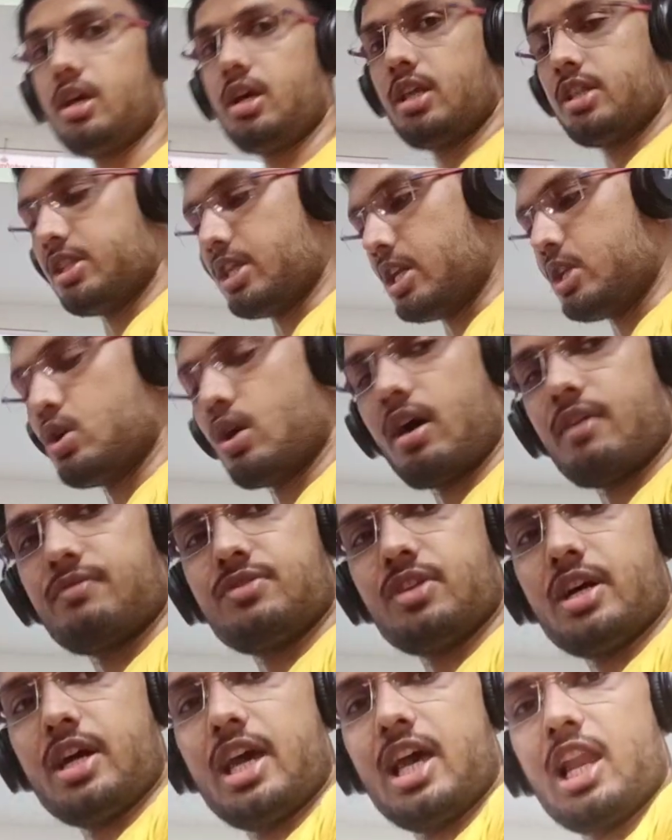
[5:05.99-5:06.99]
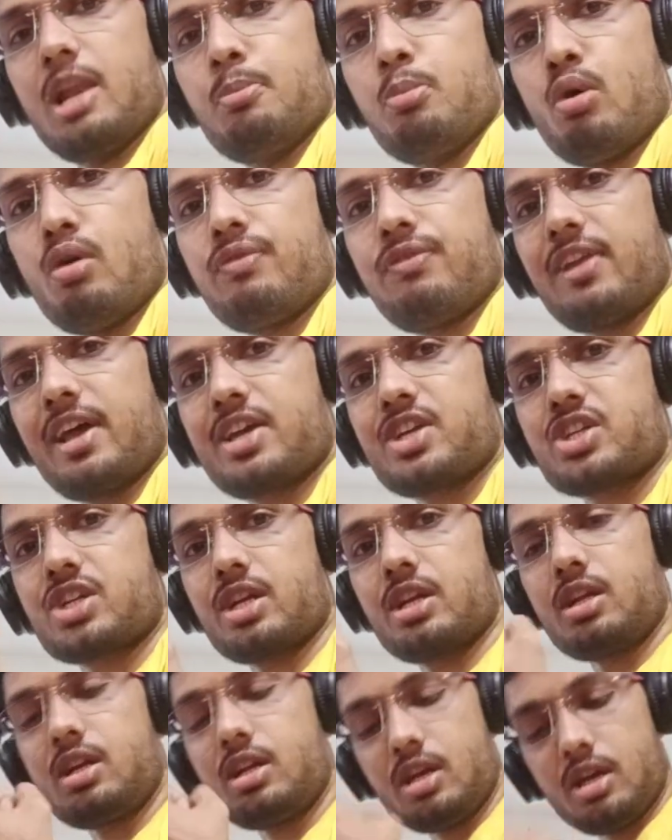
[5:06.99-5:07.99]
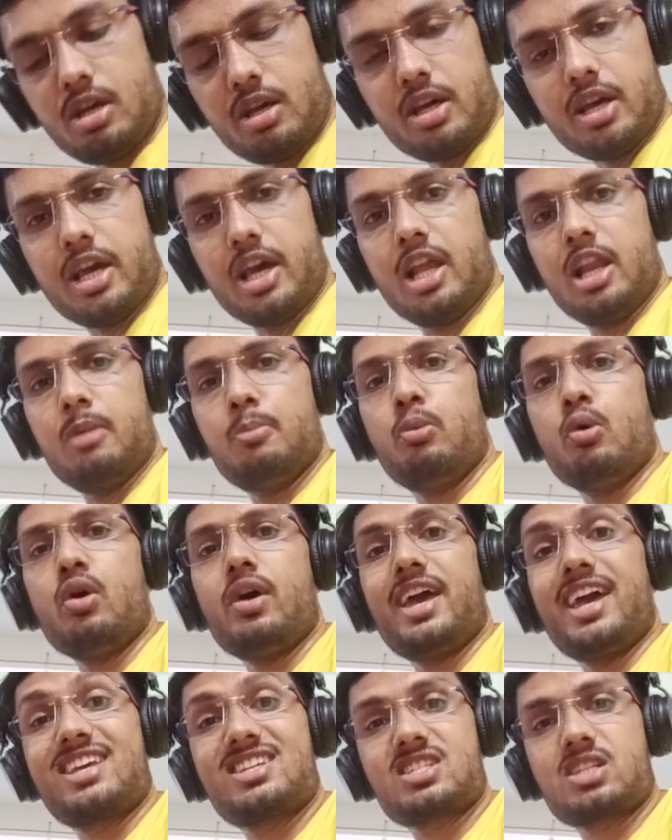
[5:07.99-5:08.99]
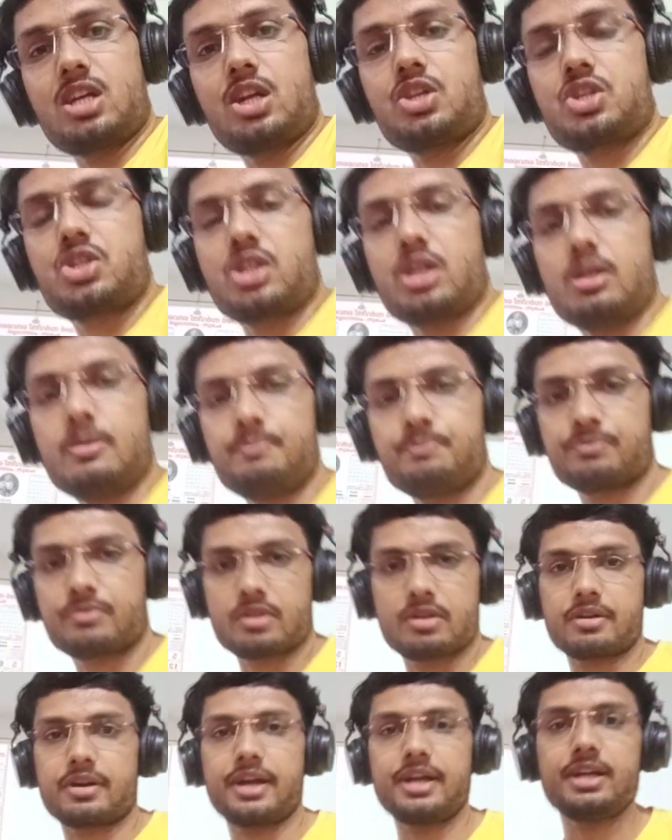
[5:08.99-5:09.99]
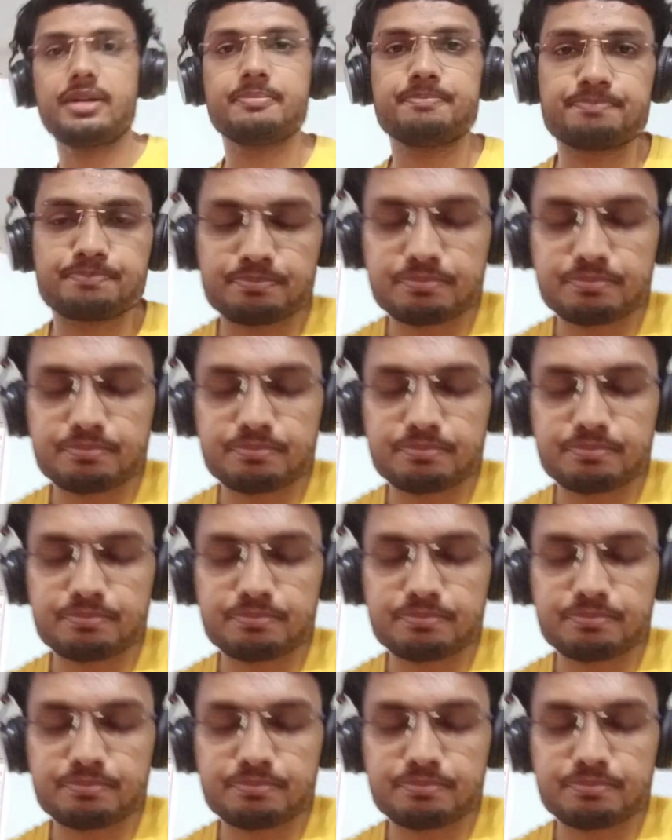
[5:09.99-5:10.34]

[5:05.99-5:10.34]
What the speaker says: Then you have the elbow flexion, elbow extension, right?